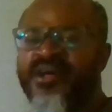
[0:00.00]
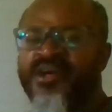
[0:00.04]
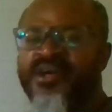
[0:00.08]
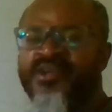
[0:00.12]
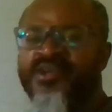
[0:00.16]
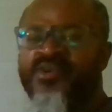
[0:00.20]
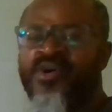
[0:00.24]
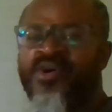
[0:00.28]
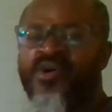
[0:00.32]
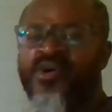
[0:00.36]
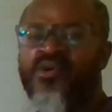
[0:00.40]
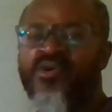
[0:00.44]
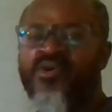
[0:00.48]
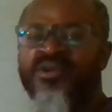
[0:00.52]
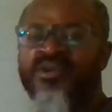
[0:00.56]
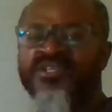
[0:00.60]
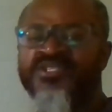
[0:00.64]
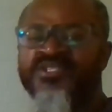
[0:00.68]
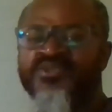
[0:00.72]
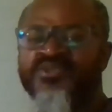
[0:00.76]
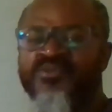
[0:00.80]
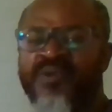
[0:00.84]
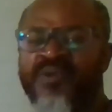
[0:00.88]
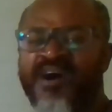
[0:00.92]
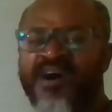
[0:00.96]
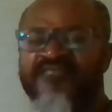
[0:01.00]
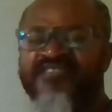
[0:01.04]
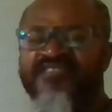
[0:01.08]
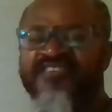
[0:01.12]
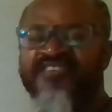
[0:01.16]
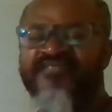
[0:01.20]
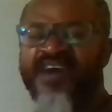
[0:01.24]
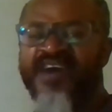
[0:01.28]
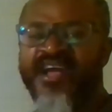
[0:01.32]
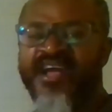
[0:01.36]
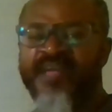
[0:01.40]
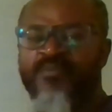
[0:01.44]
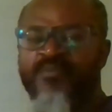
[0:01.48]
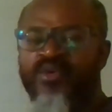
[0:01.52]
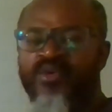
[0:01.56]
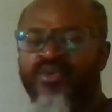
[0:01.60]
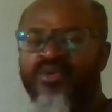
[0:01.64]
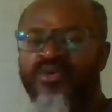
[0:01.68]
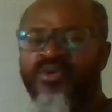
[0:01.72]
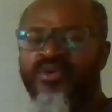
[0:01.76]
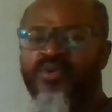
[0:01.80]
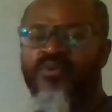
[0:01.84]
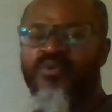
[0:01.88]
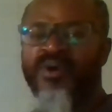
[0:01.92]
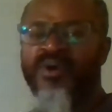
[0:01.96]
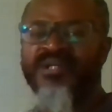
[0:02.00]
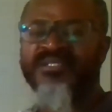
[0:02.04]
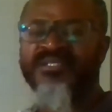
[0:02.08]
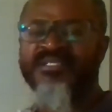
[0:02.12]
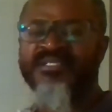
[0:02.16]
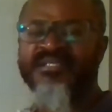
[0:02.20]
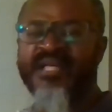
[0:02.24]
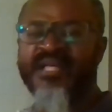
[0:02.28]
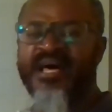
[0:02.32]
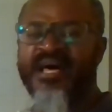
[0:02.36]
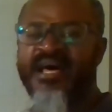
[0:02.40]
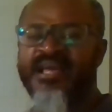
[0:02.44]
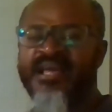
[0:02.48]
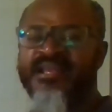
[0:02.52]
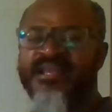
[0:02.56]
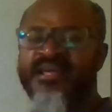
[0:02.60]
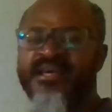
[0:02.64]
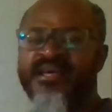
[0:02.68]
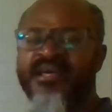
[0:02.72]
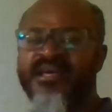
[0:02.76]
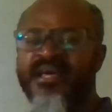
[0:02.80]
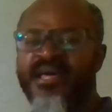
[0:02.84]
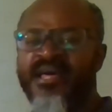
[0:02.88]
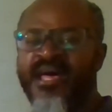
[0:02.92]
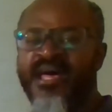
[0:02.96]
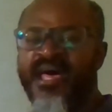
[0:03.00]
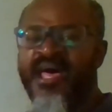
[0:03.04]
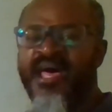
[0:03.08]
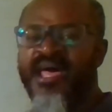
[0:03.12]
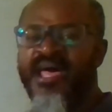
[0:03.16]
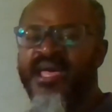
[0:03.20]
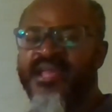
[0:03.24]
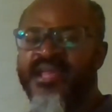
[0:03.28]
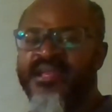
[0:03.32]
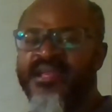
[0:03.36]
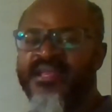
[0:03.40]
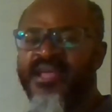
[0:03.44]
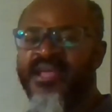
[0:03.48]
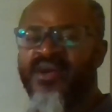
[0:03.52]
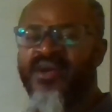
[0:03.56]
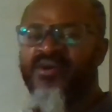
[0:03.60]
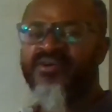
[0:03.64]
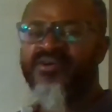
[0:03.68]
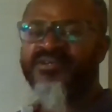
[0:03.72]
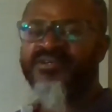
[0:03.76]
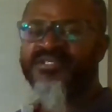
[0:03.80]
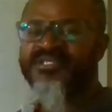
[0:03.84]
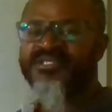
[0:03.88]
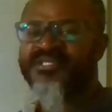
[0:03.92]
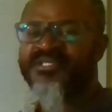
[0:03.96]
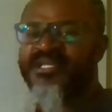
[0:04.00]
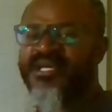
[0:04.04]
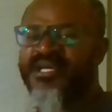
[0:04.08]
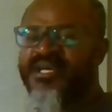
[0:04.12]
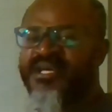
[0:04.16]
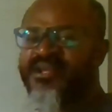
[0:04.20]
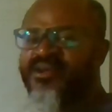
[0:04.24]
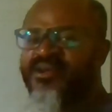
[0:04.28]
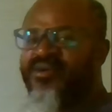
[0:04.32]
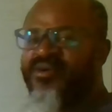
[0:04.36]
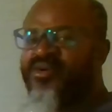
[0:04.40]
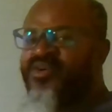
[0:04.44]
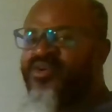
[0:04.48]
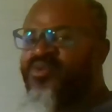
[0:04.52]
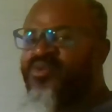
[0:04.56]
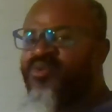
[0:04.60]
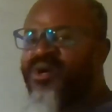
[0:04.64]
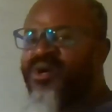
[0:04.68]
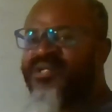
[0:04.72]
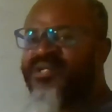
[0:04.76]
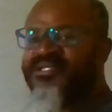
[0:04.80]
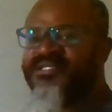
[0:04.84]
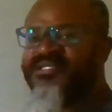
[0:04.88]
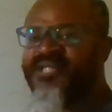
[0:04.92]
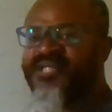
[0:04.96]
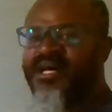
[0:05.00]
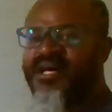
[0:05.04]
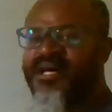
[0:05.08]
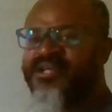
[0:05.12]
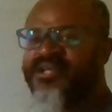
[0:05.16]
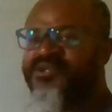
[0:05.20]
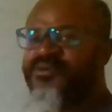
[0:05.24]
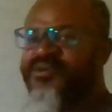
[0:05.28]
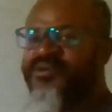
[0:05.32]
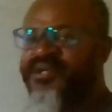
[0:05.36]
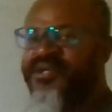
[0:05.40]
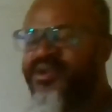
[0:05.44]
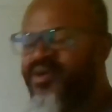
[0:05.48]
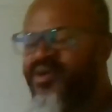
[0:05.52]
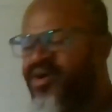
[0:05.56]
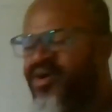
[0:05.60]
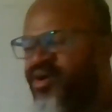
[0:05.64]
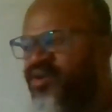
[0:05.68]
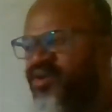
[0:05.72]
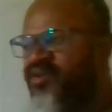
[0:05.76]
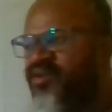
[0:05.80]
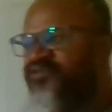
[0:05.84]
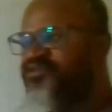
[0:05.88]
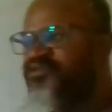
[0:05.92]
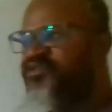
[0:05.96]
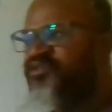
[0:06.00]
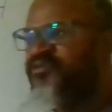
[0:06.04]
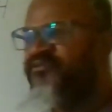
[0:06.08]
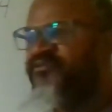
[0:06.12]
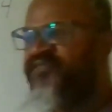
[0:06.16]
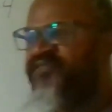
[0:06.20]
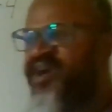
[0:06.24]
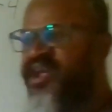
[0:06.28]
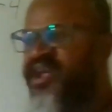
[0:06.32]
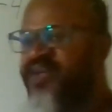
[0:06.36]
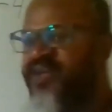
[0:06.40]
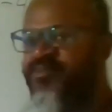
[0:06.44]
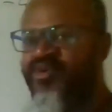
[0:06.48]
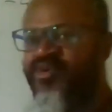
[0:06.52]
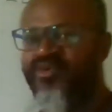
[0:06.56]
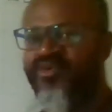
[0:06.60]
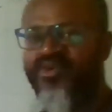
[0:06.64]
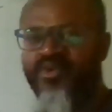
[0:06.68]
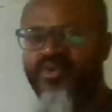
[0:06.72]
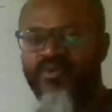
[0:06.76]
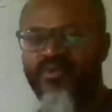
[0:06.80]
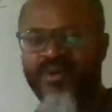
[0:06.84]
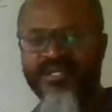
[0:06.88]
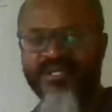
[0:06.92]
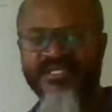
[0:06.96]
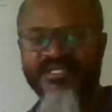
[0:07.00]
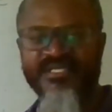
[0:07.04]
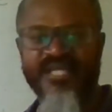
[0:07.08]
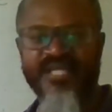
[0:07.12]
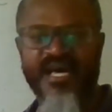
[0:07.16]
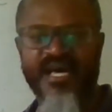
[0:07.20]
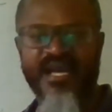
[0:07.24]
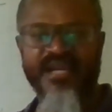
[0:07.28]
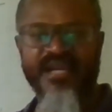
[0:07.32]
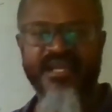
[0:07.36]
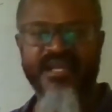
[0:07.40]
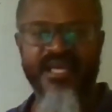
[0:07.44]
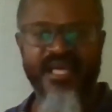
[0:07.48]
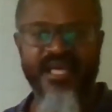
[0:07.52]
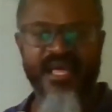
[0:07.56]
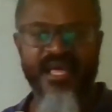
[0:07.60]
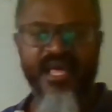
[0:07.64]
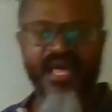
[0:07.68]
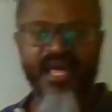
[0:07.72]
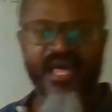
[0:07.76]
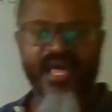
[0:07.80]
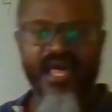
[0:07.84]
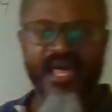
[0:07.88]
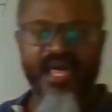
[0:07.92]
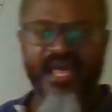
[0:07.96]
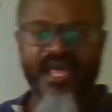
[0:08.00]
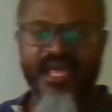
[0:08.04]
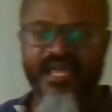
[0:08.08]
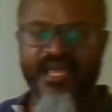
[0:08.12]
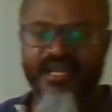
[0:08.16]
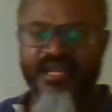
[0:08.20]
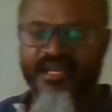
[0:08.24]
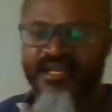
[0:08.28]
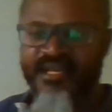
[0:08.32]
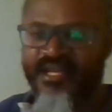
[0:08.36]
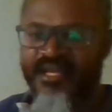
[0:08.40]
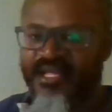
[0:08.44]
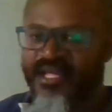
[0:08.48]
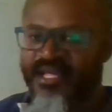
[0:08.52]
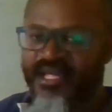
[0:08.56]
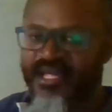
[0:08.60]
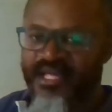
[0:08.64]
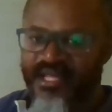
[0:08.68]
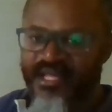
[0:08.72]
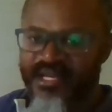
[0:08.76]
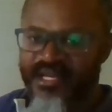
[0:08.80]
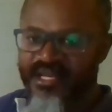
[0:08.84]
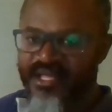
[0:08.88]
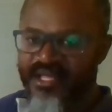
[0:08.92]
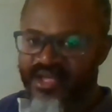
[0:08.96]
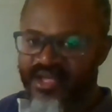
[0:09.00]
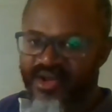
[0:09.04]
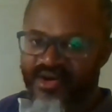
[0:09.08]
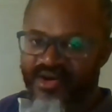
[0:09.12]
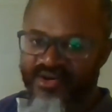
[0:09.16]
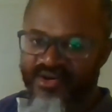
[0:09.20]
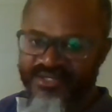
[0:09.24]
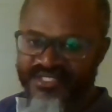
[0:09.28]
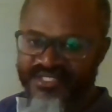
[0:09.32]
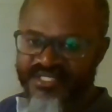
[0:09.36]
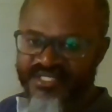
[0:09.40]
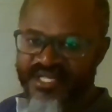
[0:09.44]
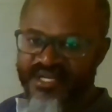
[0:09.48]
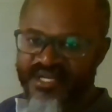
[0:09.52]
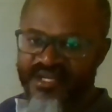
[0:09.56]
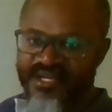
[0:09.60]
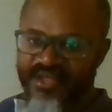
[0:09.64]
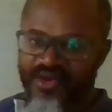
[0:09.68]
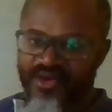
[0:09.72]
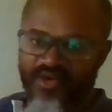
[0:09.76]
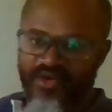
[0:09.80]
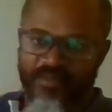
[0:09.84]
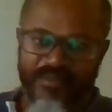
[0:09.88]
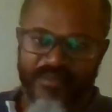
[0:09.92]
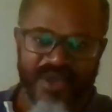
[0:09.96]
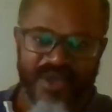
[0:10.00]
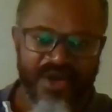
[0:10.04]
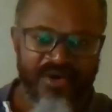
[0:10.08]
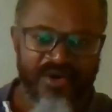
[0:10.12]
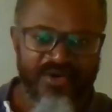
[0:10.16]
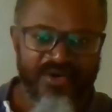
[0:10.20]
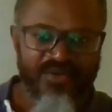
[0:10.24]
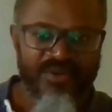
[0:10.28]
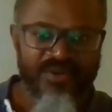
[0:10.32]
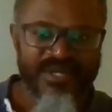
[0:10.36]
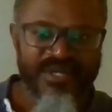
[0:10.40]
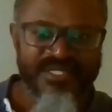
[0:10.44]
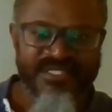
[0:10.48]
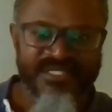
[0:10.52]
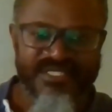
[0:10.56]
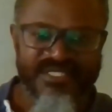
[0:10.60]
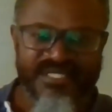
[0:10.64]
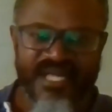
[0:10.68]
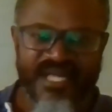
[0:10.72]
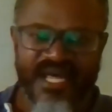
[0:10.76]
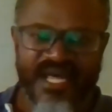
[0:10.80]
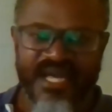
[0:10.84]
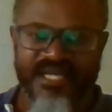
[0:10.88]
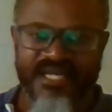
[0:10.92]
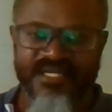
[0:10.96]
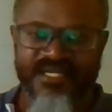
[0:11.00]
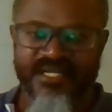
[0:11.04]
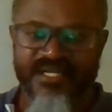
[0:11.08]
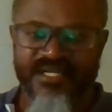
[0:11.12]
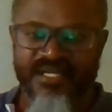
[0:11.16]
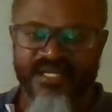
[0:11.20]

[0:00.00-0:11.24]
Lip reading: Your goal is to have the variable on one side and the constant on one side. You need all of your variable on one side and the constant, the number on one side.